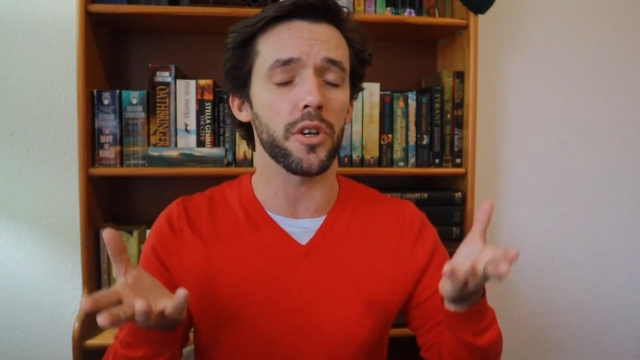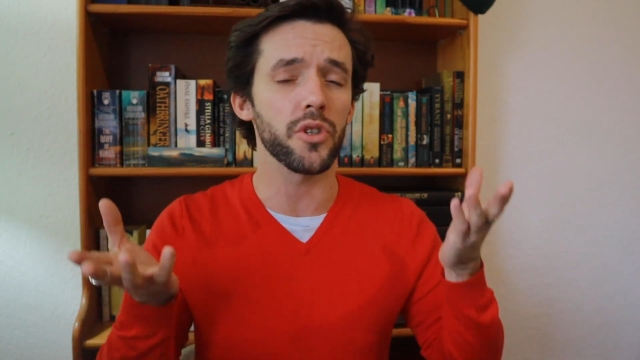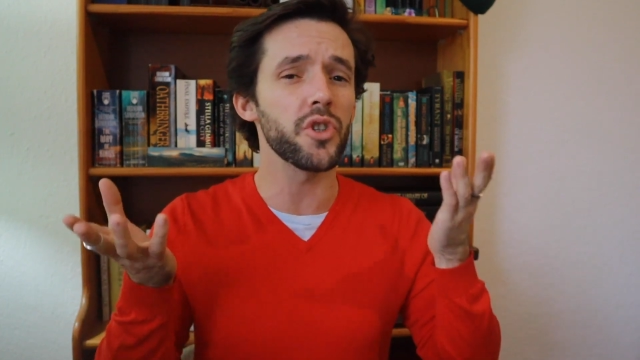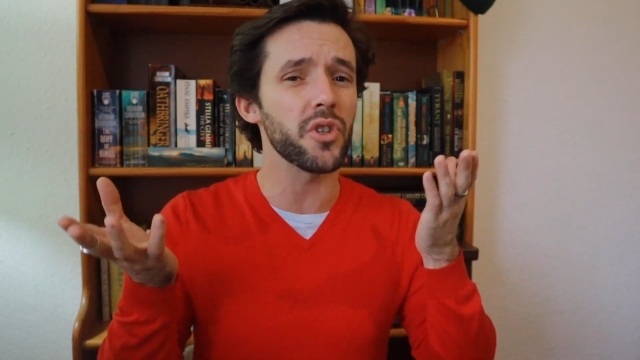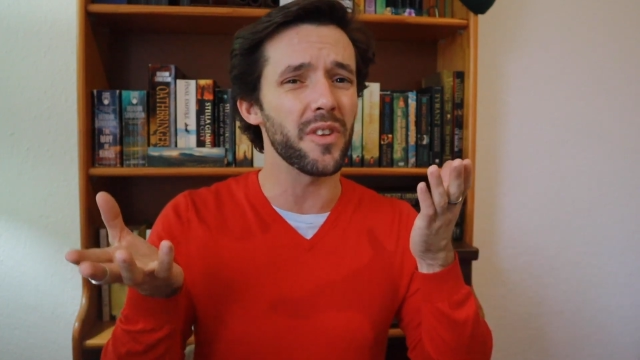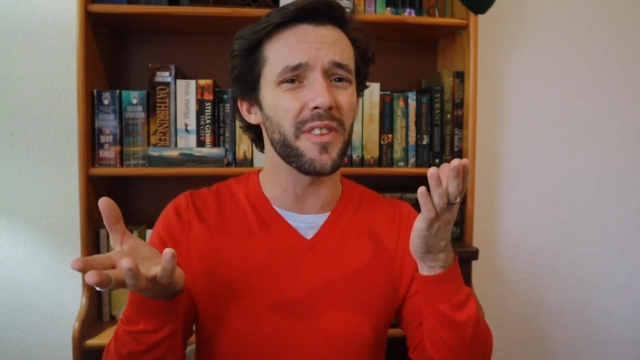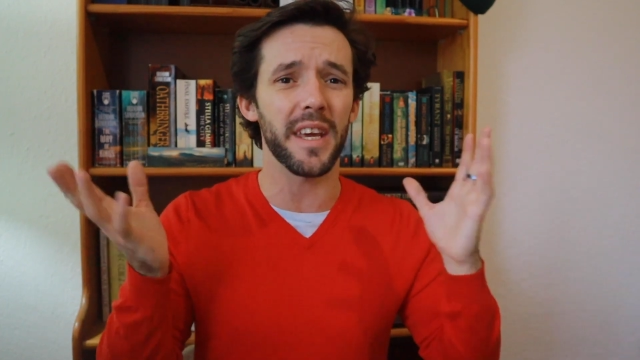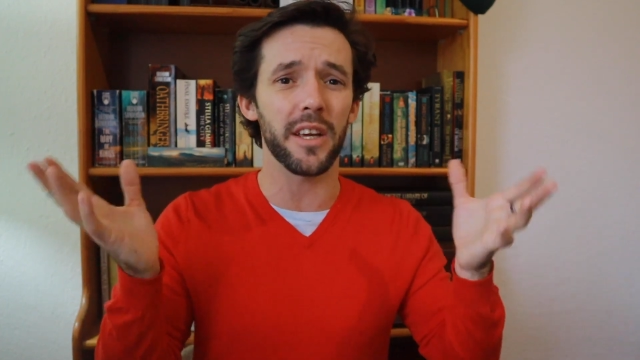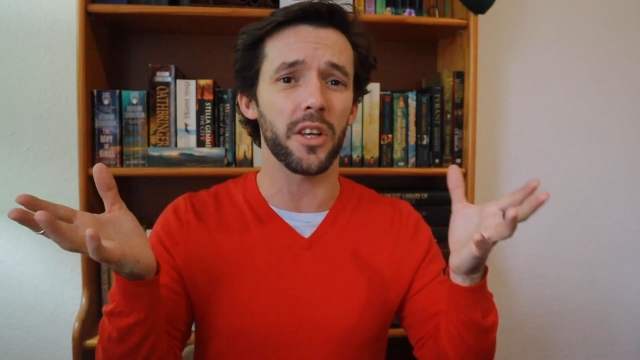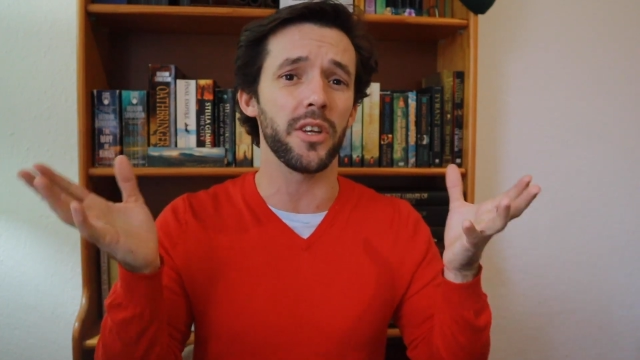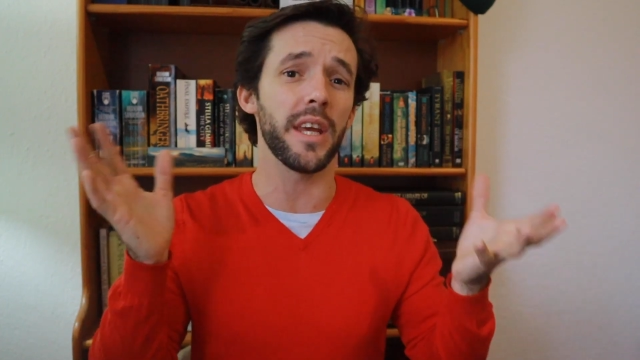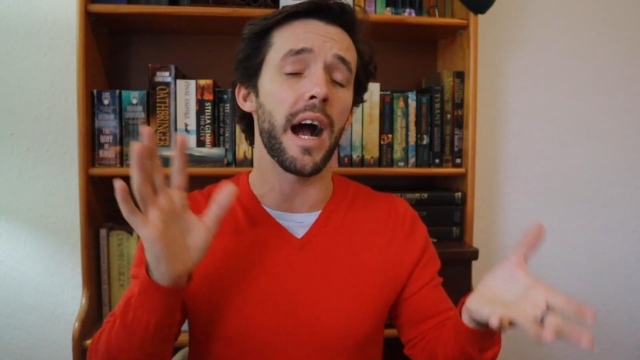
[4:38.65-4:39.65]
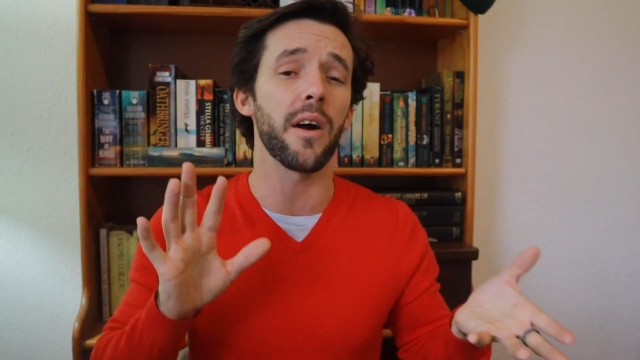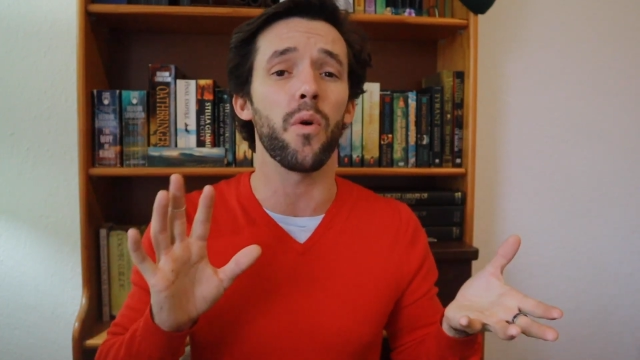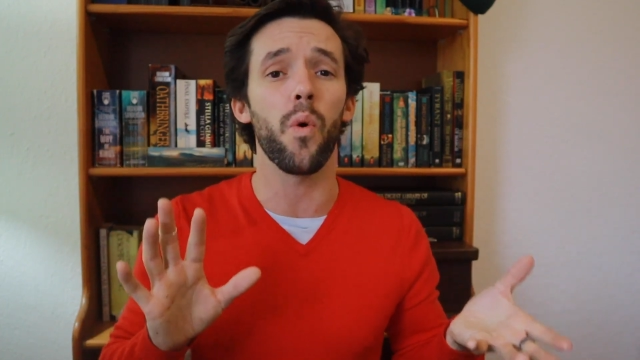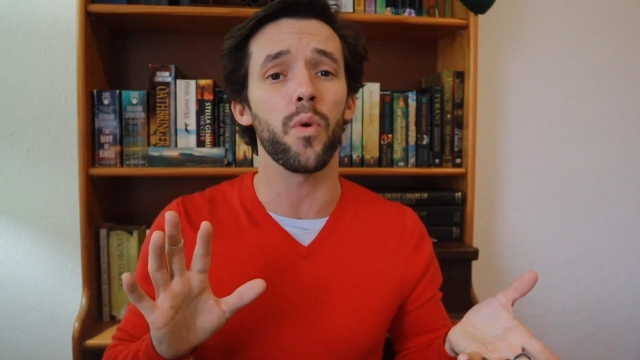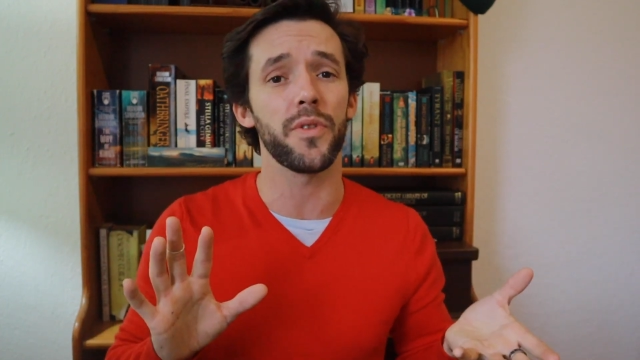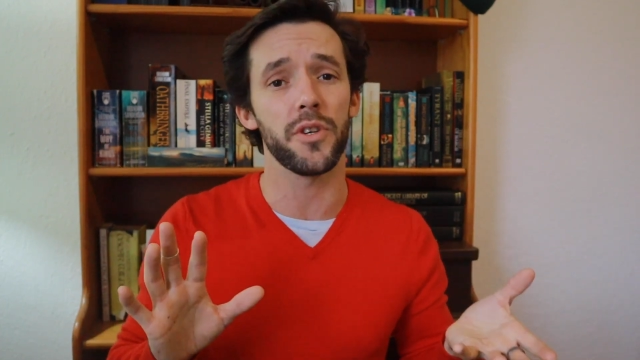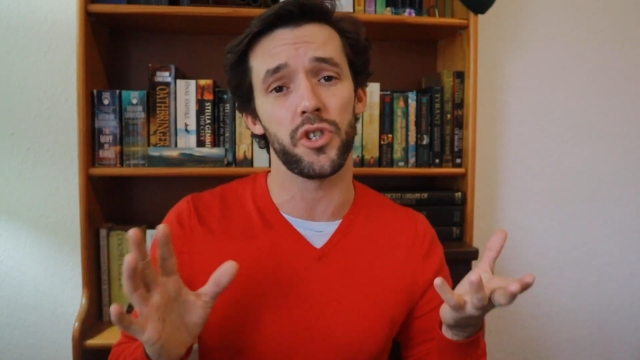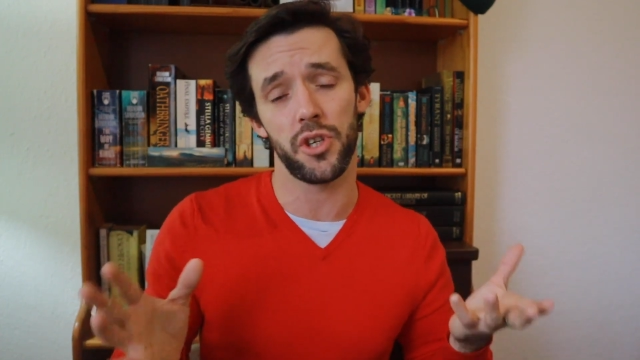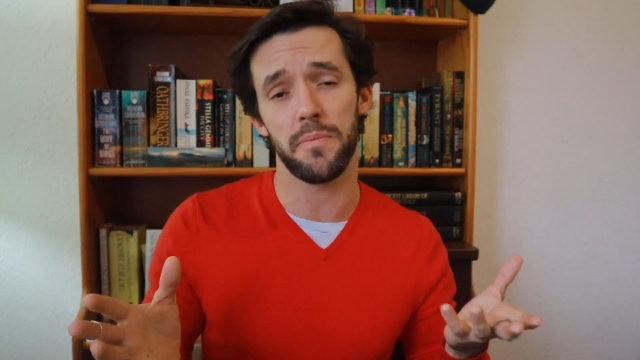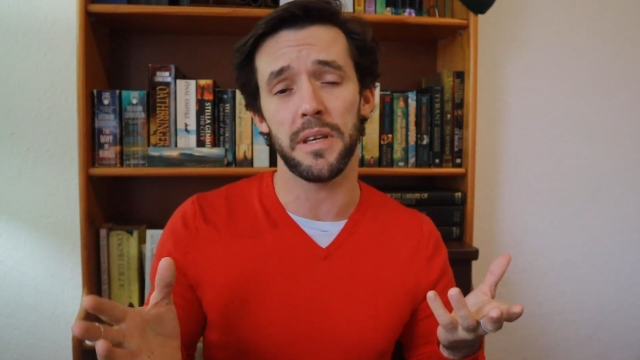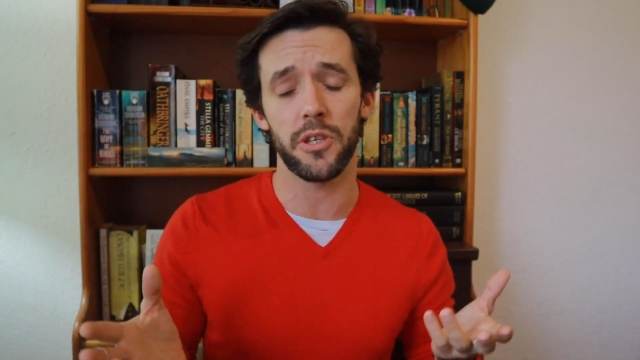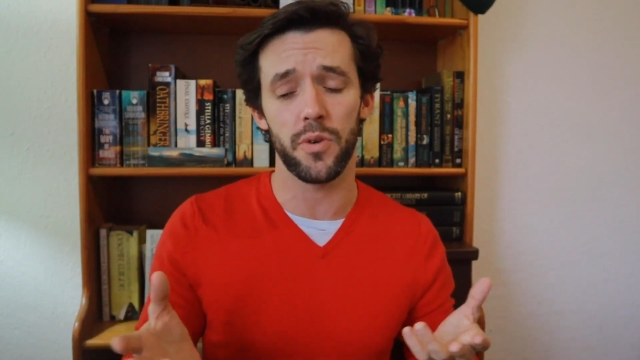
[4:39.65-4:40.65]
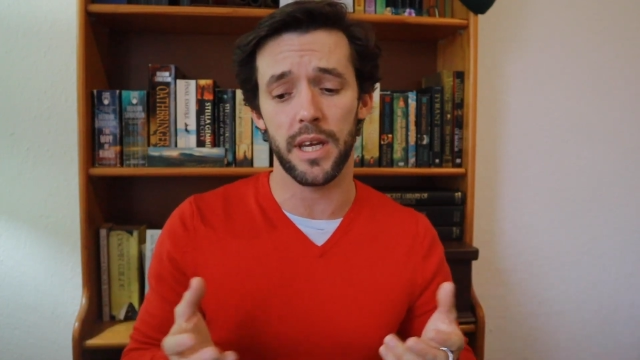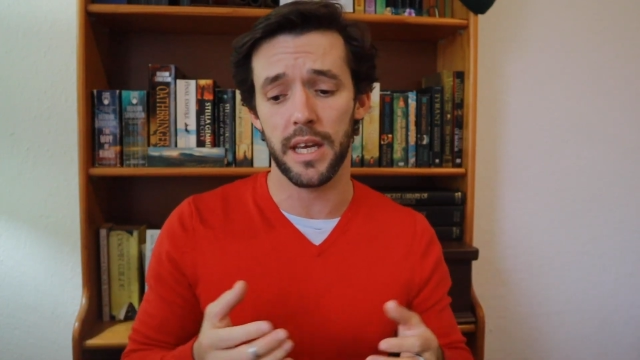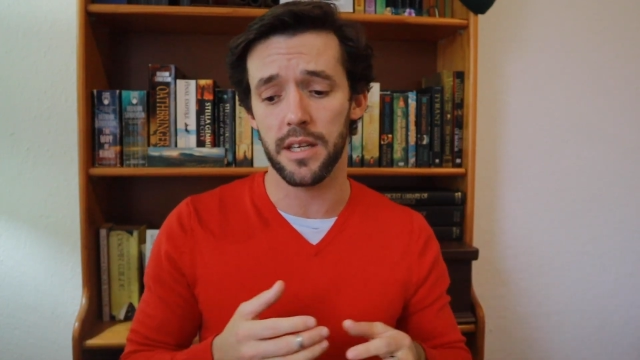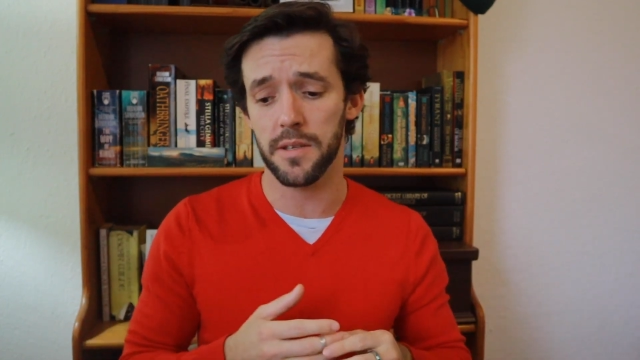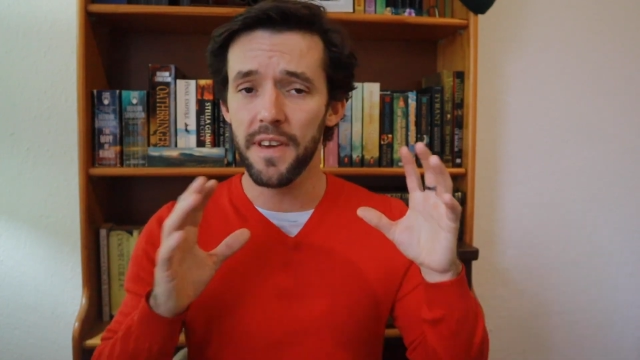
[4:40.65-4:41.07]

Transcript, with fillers: sh- think young authors should be doing it.